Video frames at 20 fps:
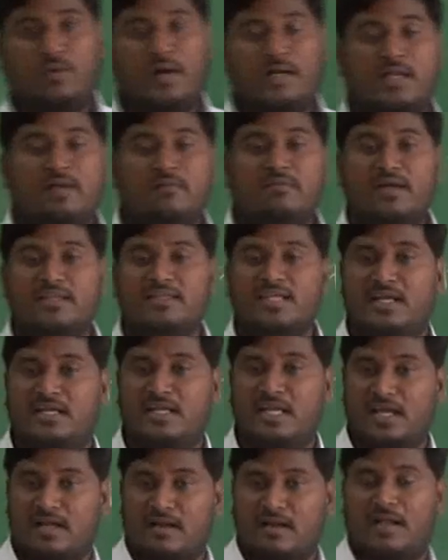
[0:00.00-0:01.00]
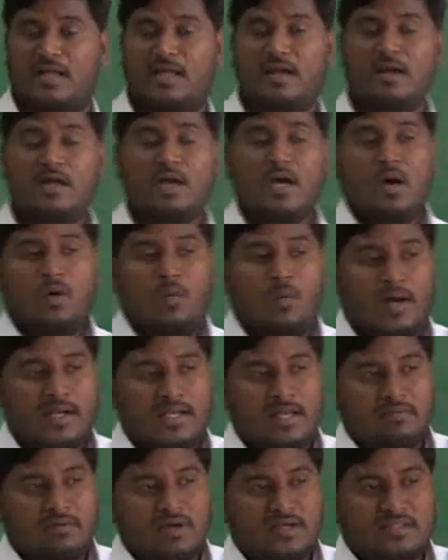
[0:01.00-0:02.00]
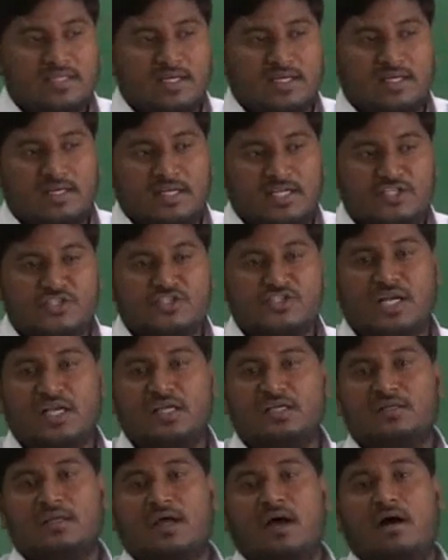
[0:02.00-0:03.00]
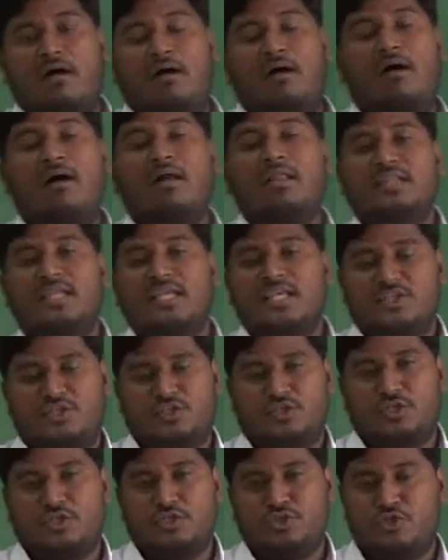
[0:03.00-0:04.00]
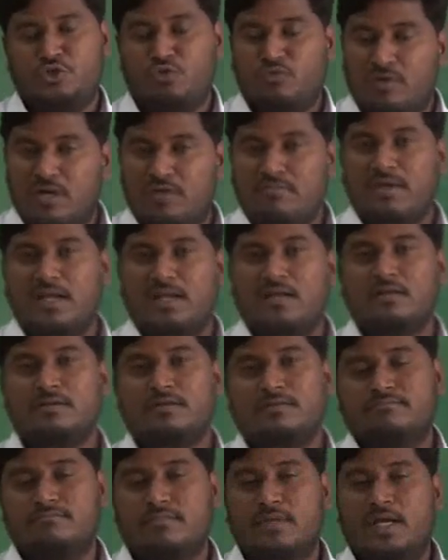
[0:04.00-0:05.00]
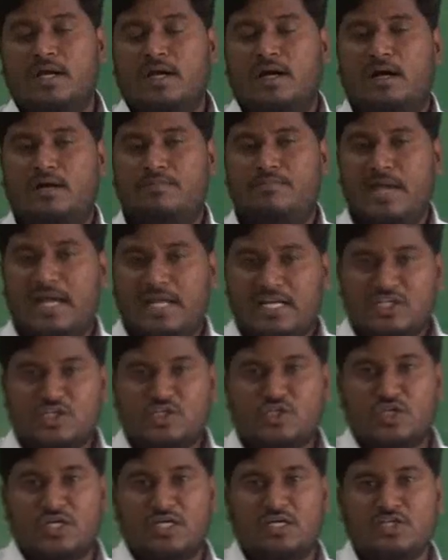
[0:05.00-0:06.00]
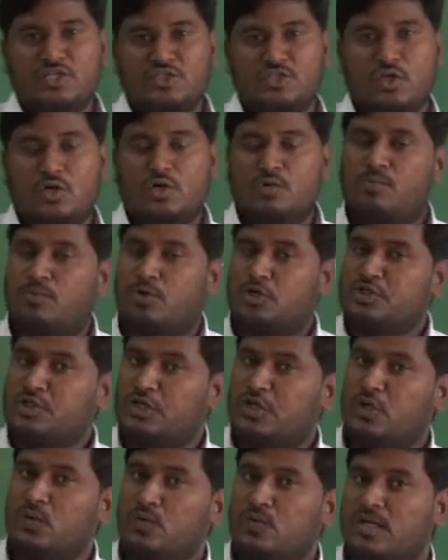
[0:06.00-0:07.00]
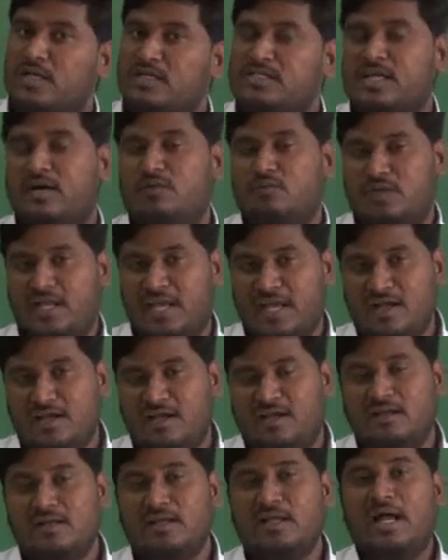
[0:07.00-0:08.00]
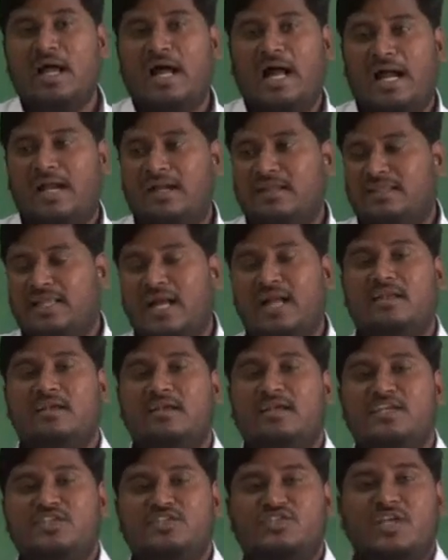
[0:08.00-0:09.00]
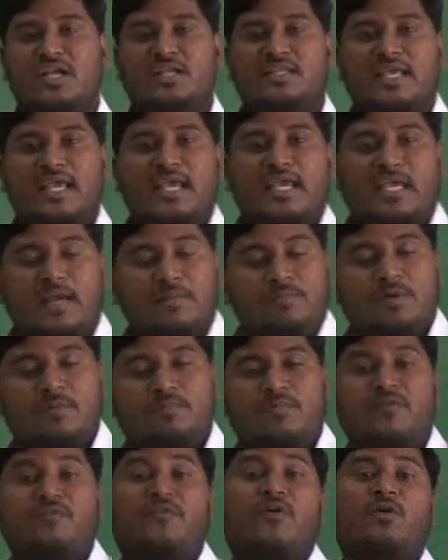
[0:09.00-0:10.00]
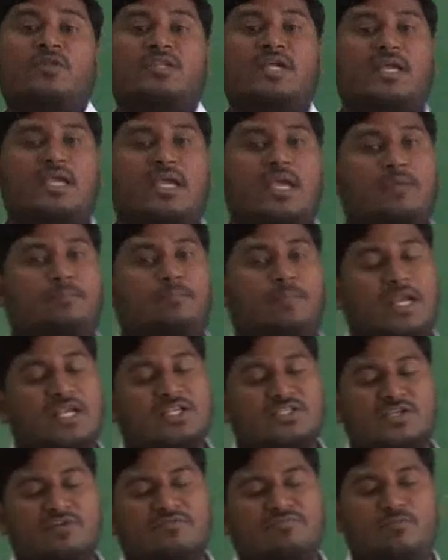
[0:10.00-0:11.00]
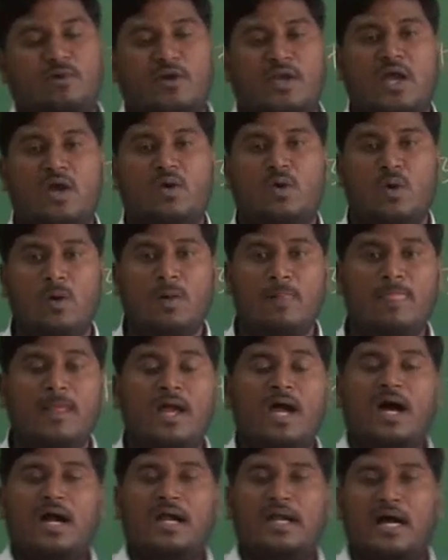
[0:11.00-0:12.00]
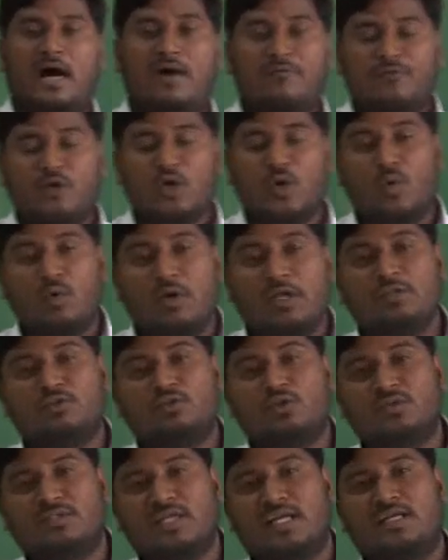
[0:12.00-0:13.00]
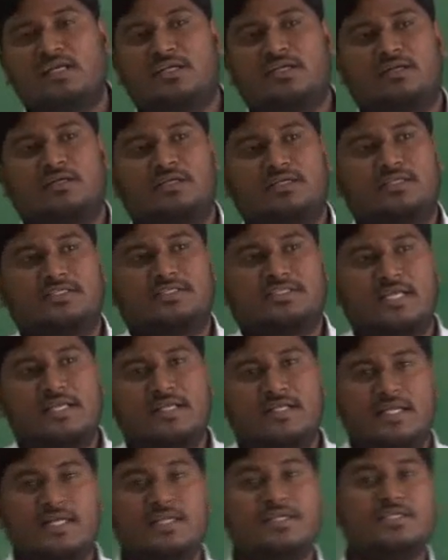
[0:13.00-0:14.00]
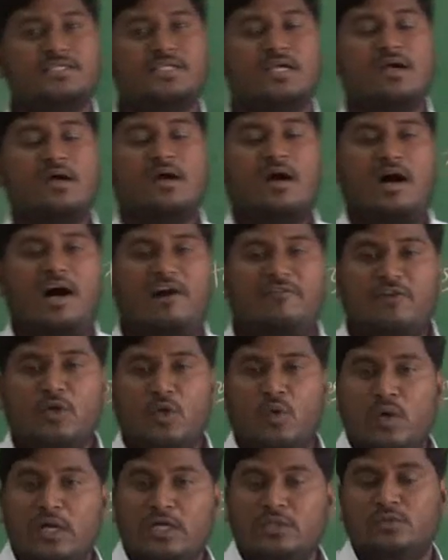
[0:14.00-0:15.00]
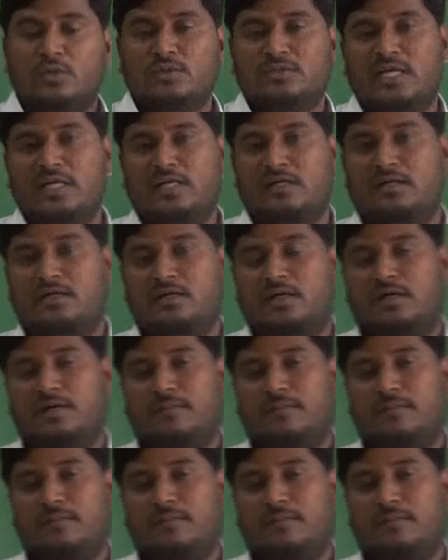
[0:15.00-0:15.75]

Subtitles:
whatever they declare, whatever the decision all these jurymen, barristers, prosecutors have taken, and that decision they kept before the prince of Monaco, and after going through that sentence, after going through that